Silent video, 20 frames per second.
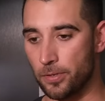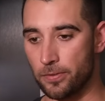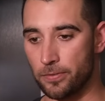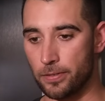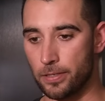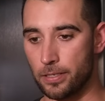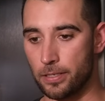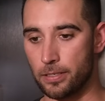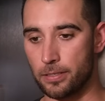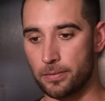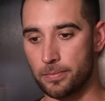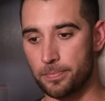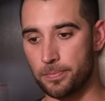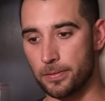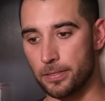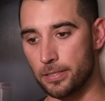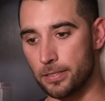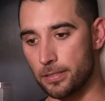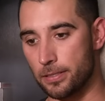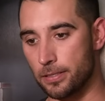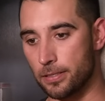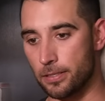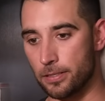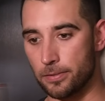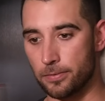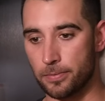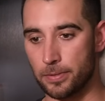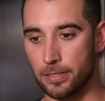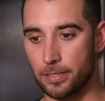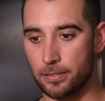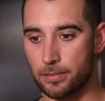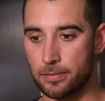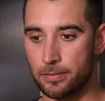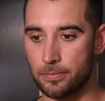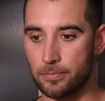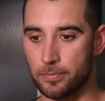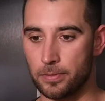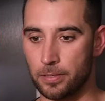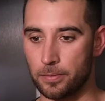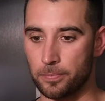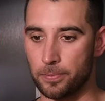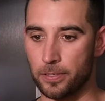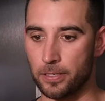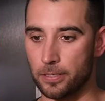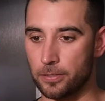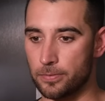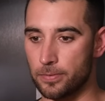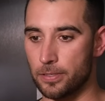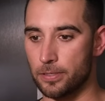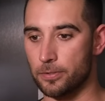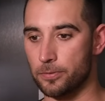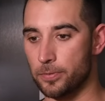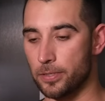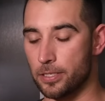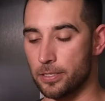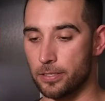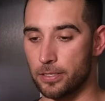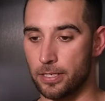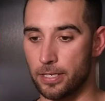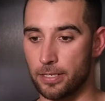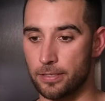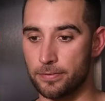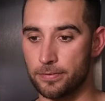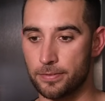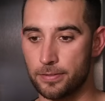over there, but you know we we didn't play as well as we could have.